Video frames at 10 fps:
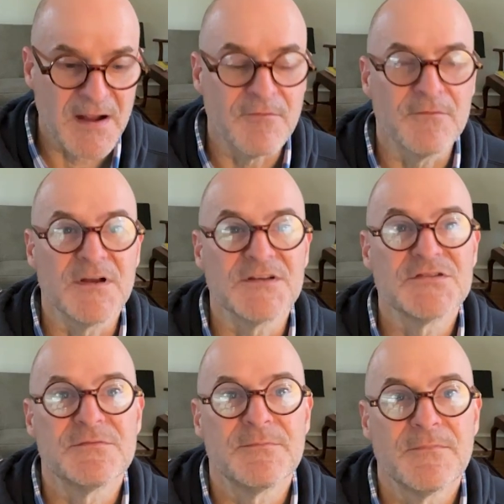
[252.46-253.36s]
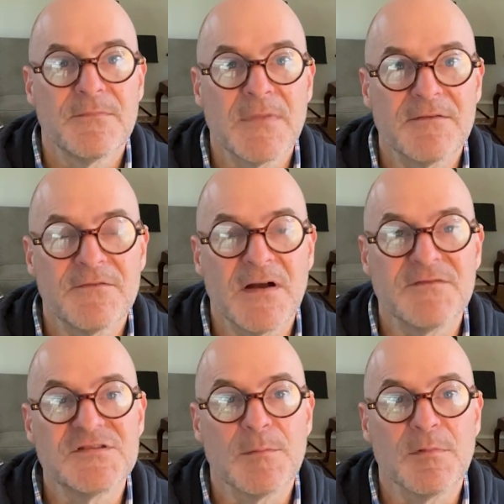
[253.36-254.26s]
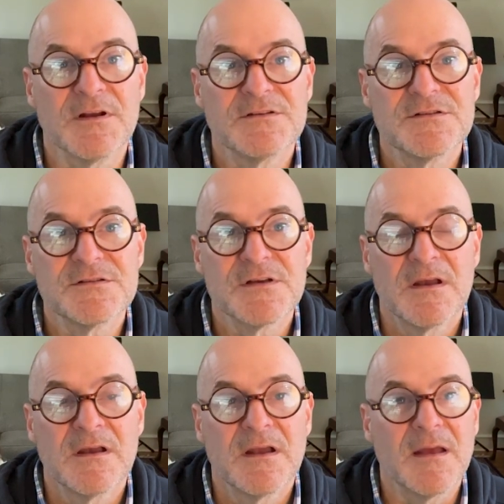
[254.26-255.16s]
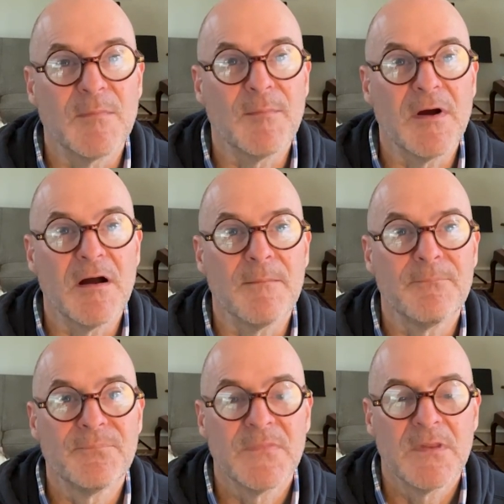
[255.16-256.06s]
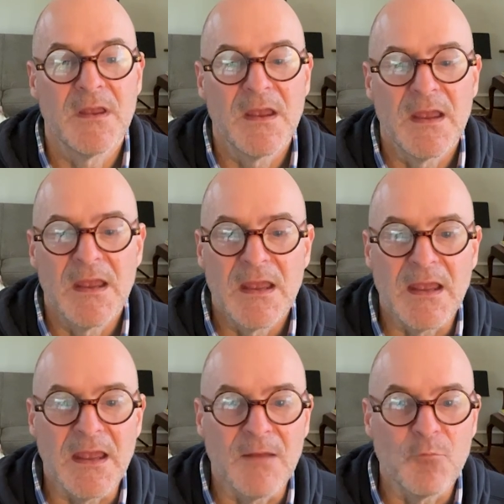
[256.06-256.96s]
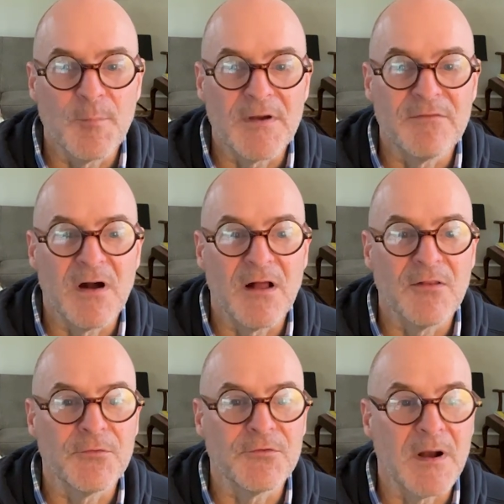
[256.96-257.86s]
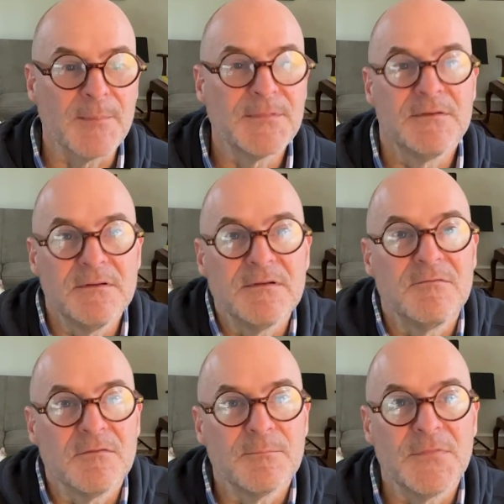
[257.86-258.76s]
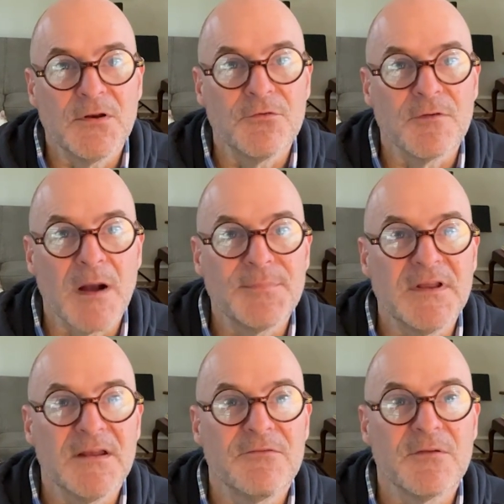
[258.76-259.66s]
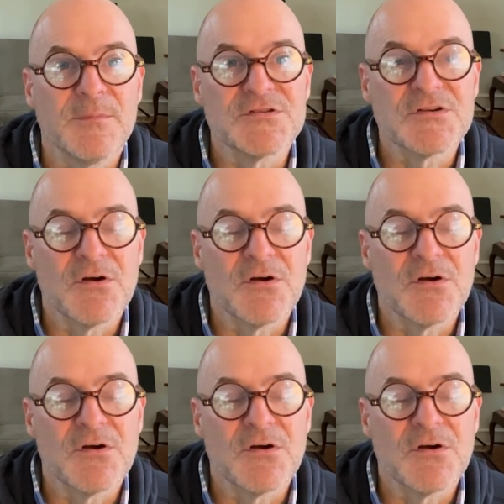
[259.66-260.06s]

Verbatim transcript: of us. I have five siblings and my mom. And when my father dropped dead from his